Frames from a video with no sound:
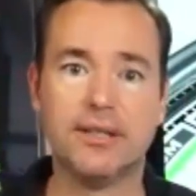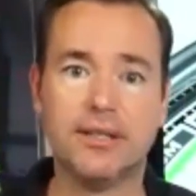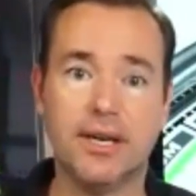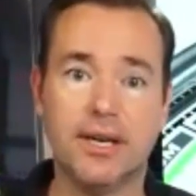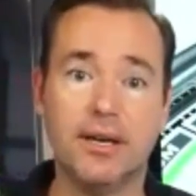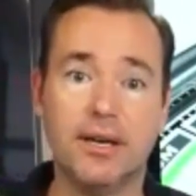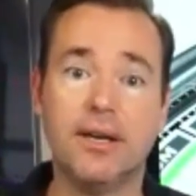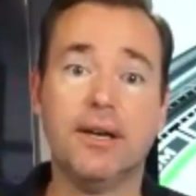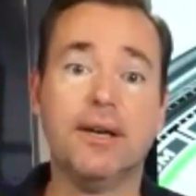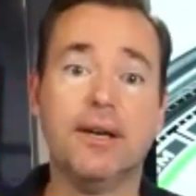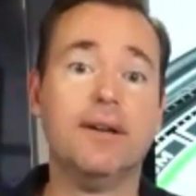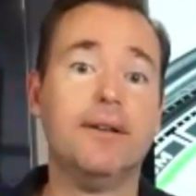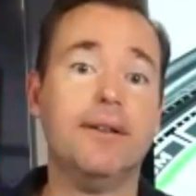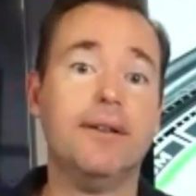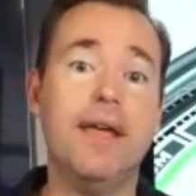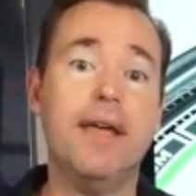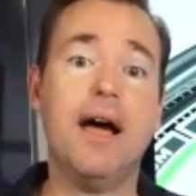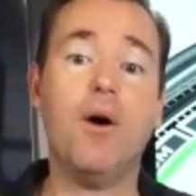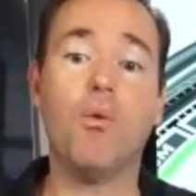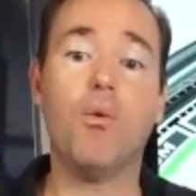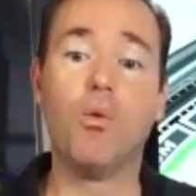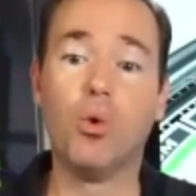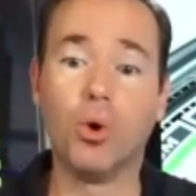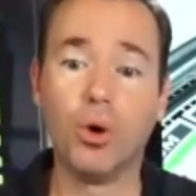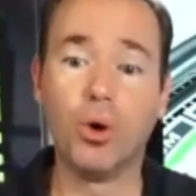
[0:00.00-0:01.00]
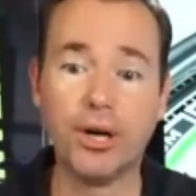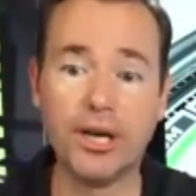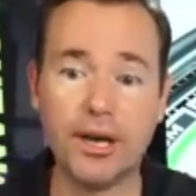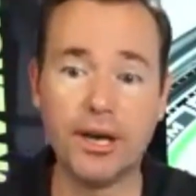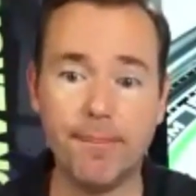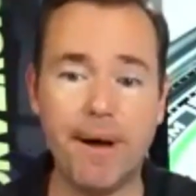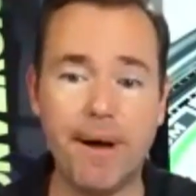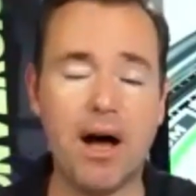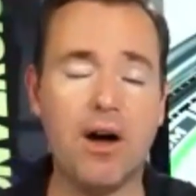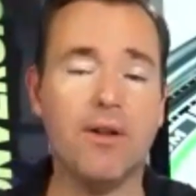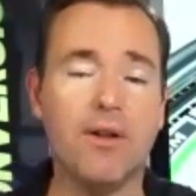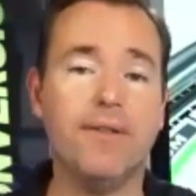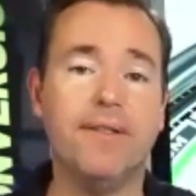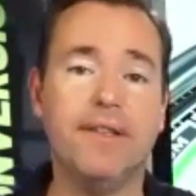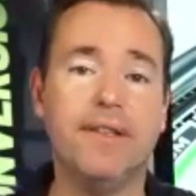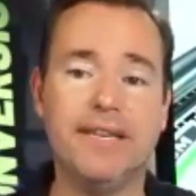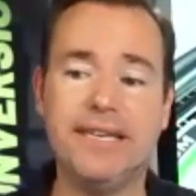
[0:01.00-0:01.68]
to not worry about the